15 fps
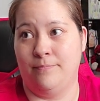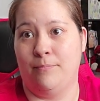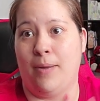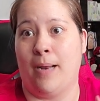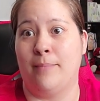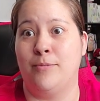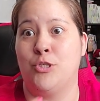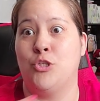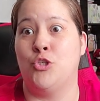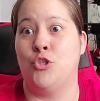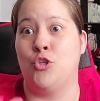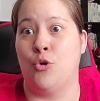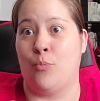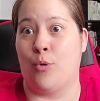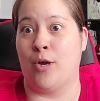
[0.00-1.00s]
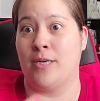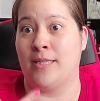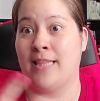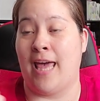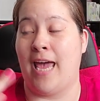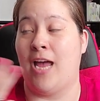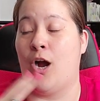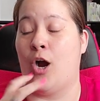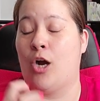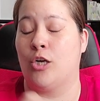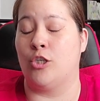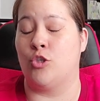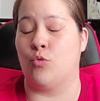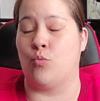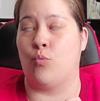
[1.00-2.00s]
I'm super, they are
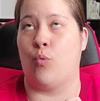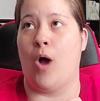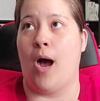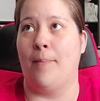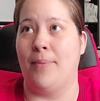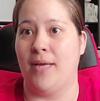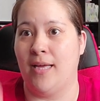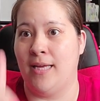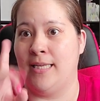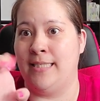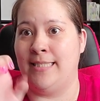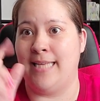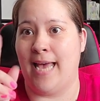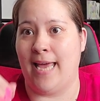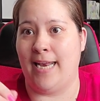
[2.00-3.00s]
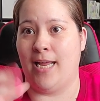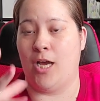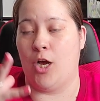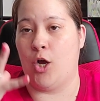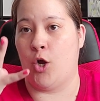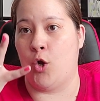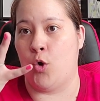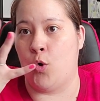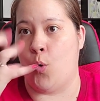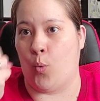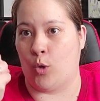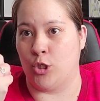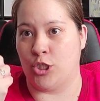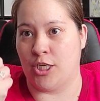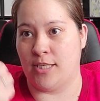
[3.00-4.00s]
drop dead
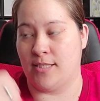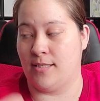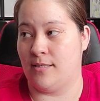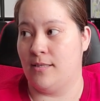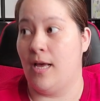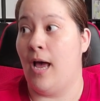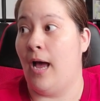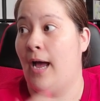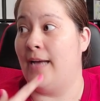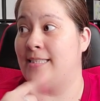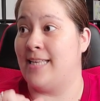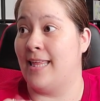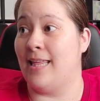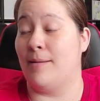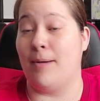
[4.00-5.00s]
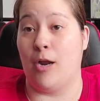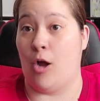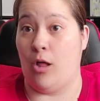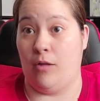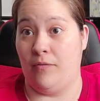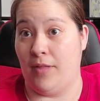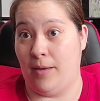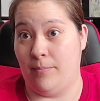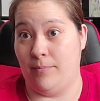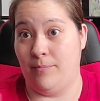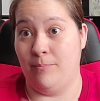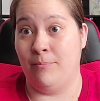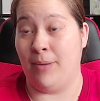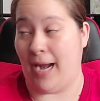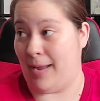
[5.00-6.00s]
gorgeous. I say that about all of them,
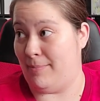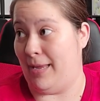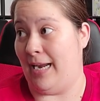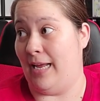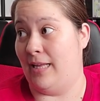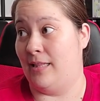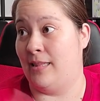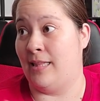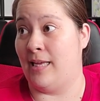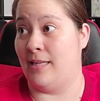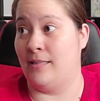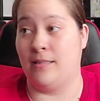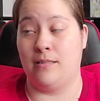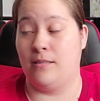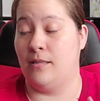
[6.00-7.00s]
but I mean it.